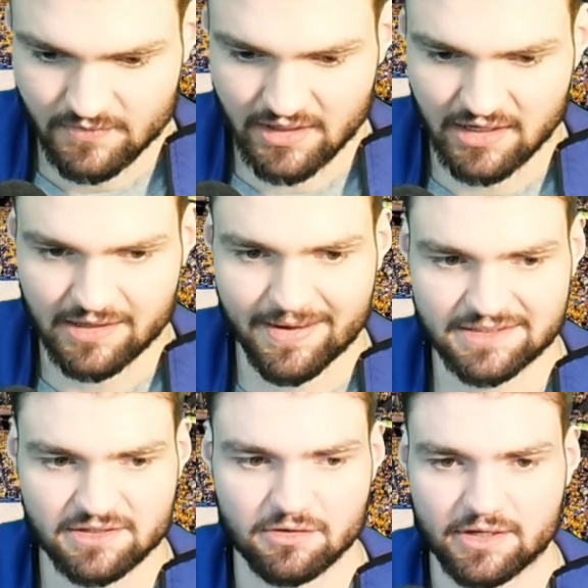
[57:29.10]
Got to get back
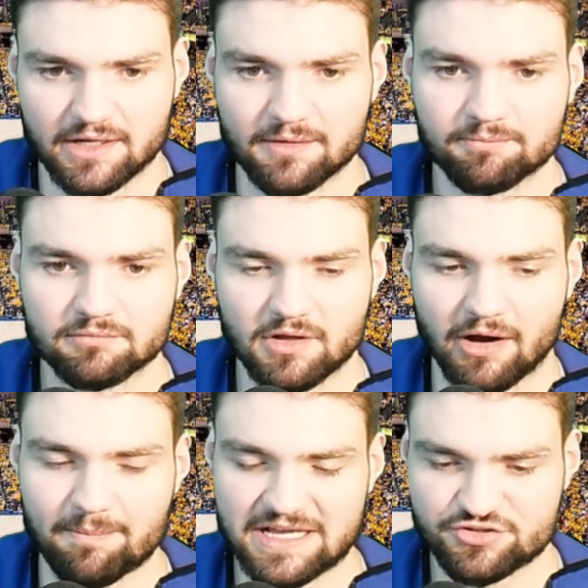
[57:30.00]
to cooking. All
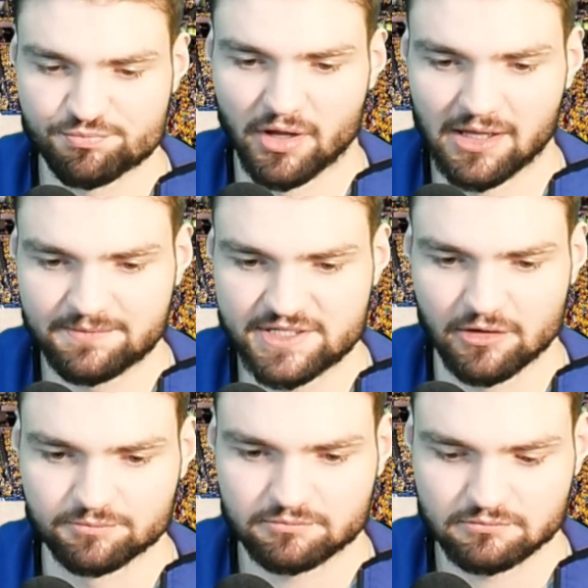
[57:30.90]
right, Pacers ball up too.